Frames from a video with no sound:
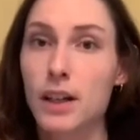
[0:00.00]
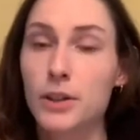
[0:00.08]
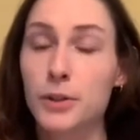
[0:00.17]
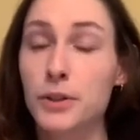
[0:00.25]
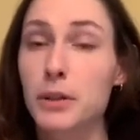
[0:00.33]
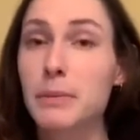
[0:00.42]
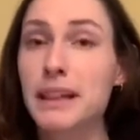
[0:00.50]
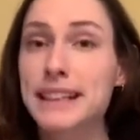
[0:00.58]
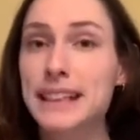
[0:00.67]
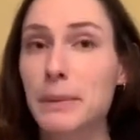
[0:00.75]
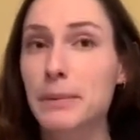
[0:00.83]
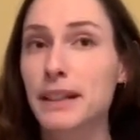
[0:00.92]
You can be
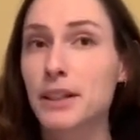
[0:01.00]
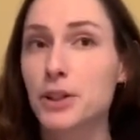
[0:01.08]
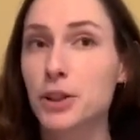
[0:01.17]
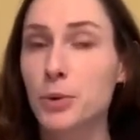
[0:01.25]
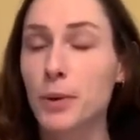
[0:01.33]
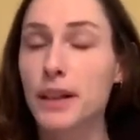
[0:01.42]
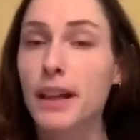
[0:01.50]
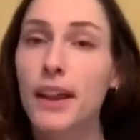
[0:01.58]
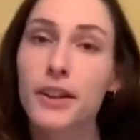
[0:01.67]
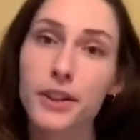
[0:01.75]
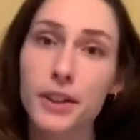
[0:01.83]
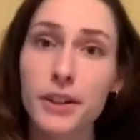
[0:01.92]
accepted into
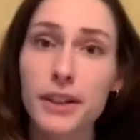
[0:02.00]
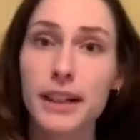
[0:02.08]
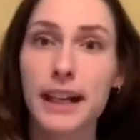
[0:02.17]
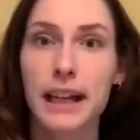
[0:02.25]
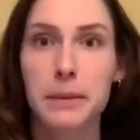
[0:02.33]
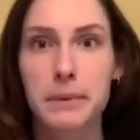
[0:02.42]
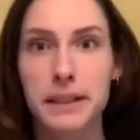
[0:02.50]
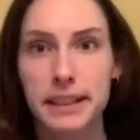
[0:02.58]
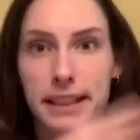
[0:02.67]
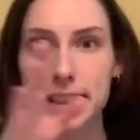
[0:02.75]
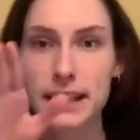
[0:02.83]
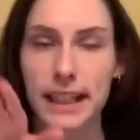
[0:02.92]
another
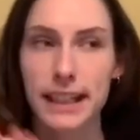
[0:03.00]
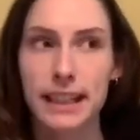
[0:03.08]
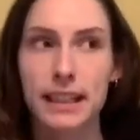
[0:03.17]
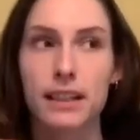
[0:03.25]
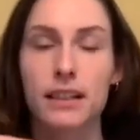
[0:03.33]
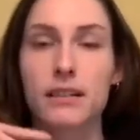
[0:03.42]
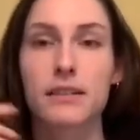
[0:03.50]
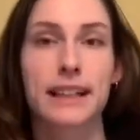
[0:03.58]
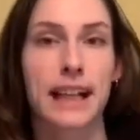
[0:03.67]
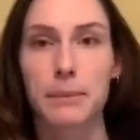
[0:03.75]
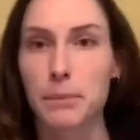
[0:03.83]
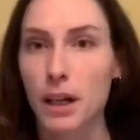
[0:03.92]
ABT like in
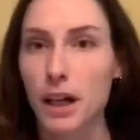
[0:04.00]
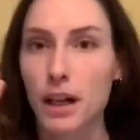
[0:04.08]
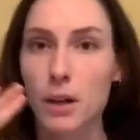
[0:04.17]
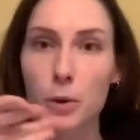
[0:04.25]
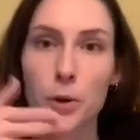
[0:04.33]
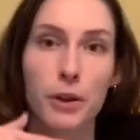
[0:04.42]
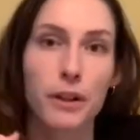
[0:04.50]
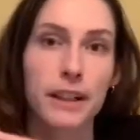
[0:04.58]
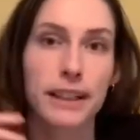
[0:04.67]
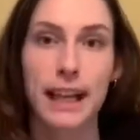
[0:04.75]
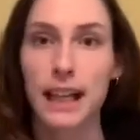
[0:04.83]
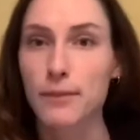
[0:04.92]
Tampa or
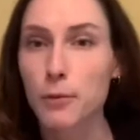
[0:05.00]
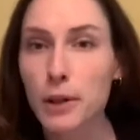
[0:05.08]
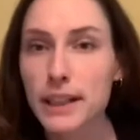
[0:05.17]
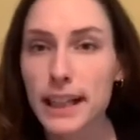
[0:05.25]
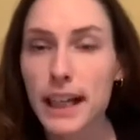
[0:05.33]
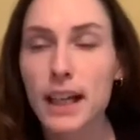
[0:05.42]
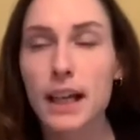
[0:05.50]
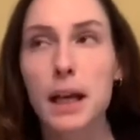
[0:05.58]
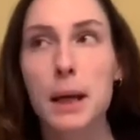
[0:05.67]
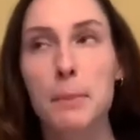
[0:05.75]
in California,